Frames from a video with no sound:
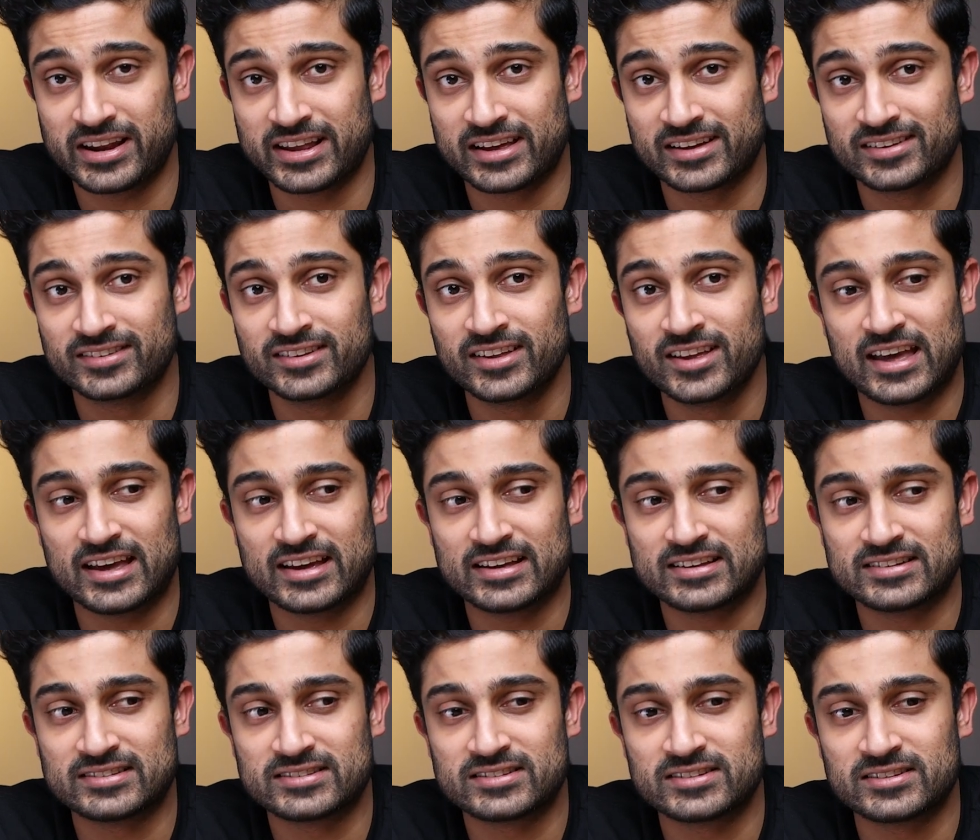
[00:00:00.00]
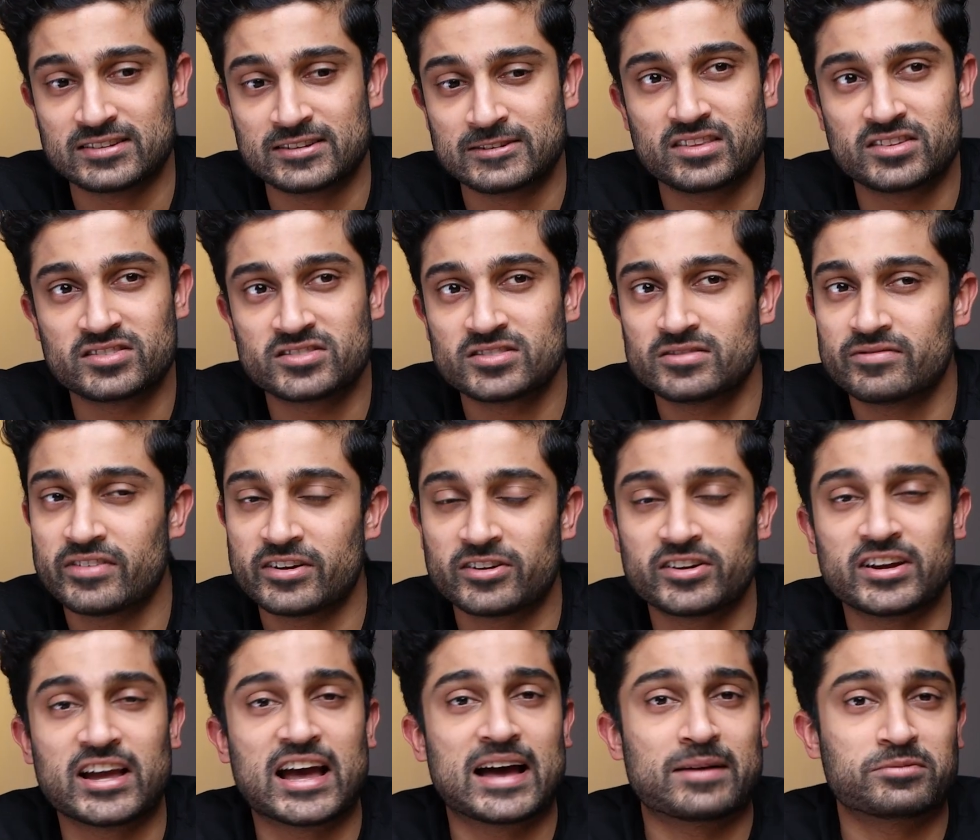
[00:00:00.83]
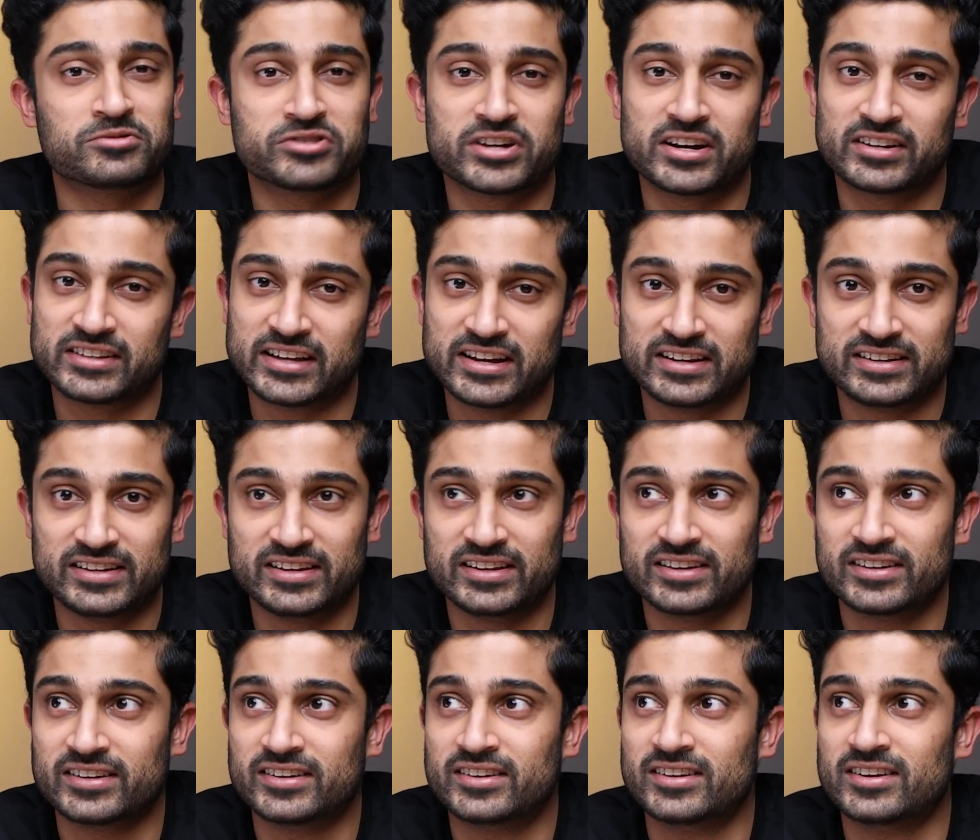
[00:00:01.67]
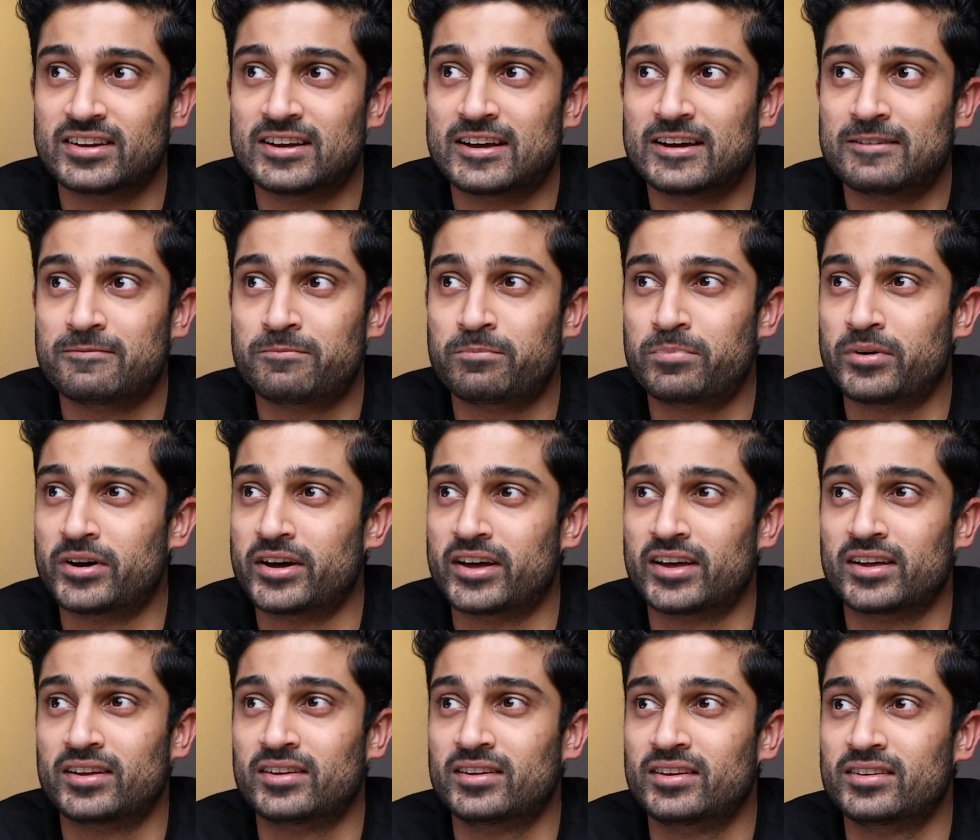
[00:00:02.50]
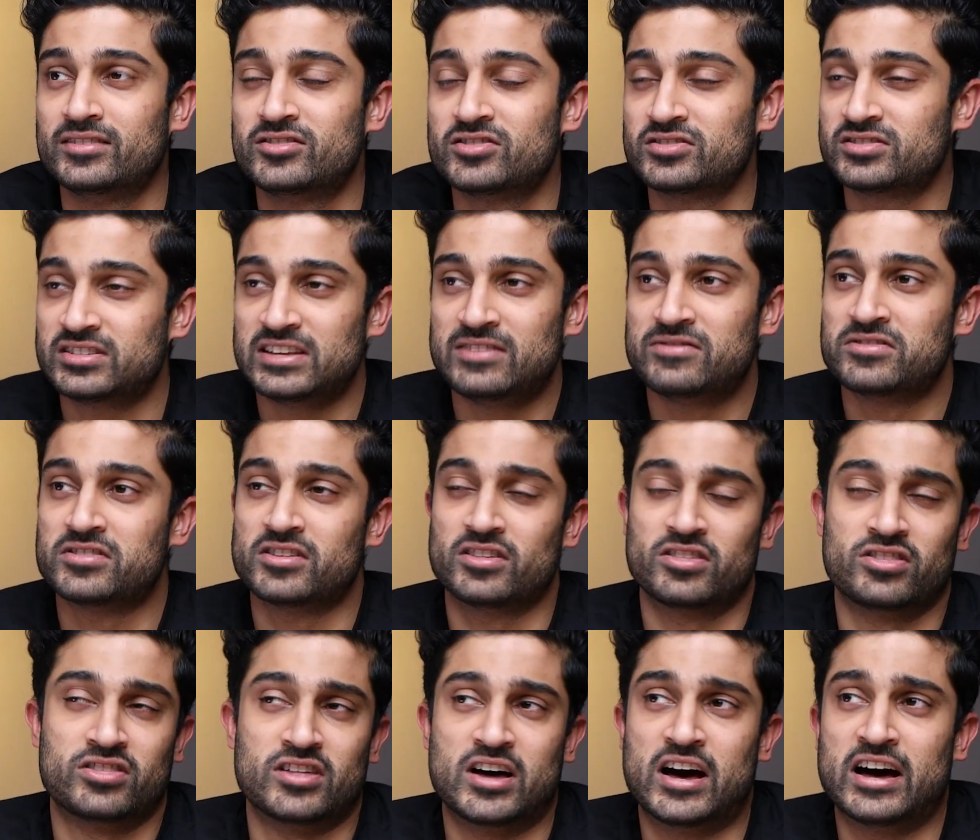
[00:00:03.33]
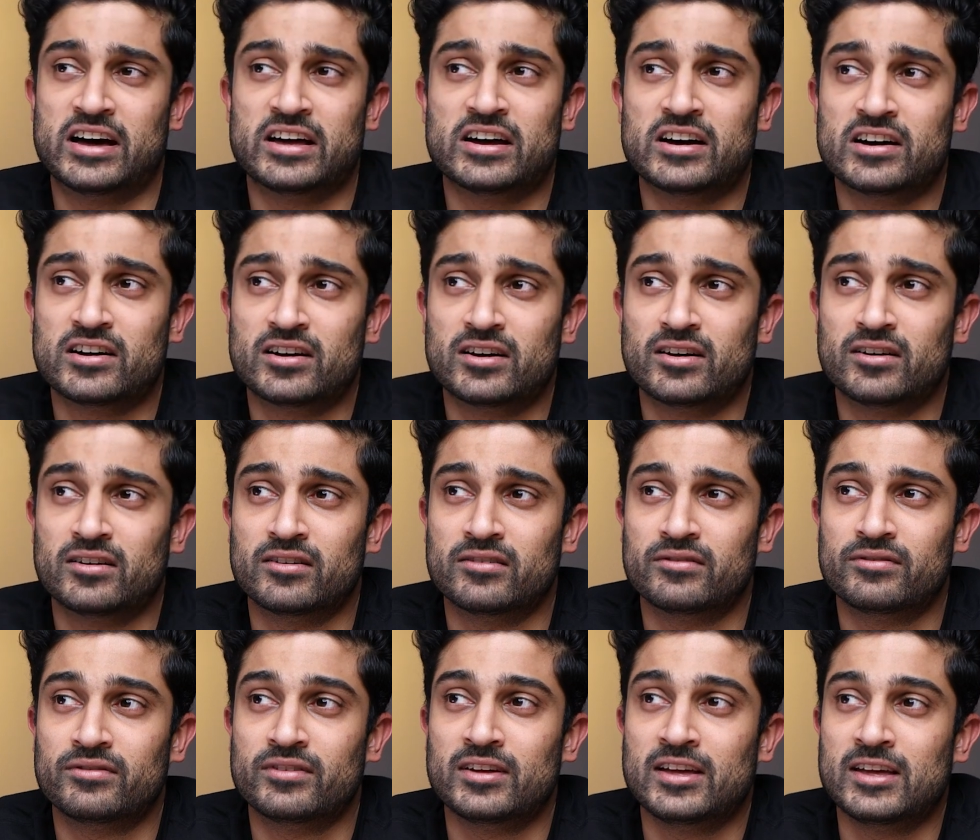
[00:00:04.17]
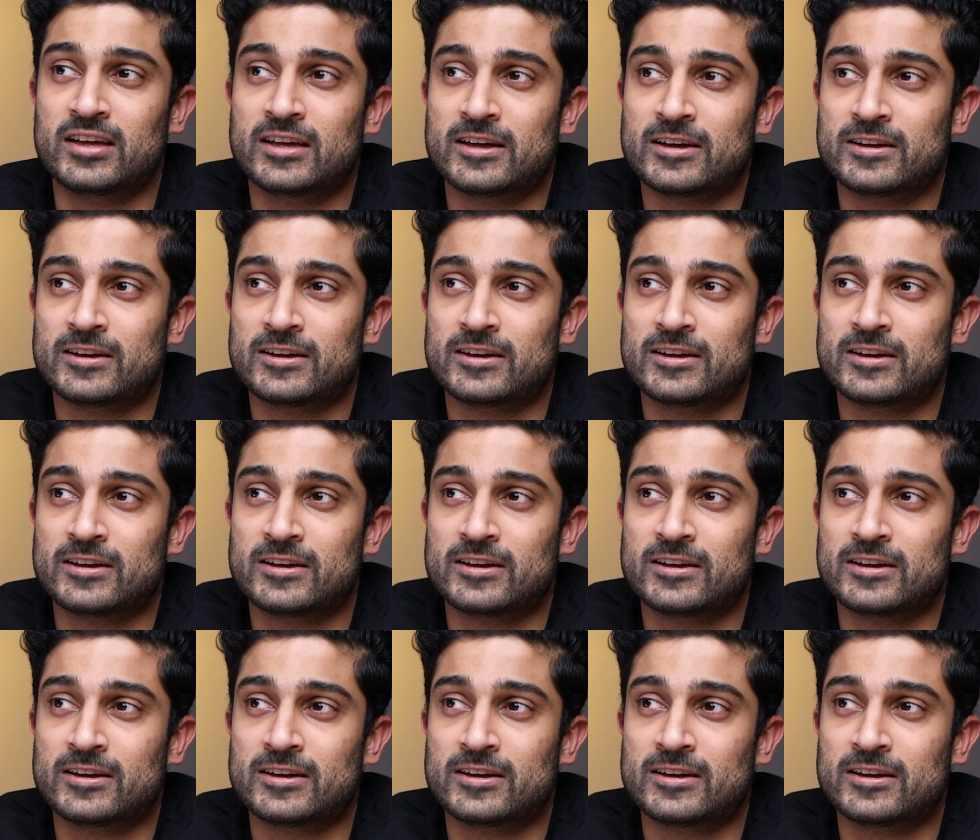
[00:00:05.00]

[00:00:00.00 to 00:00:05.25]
planet. And this is a very abstract idea, but just even the thought of,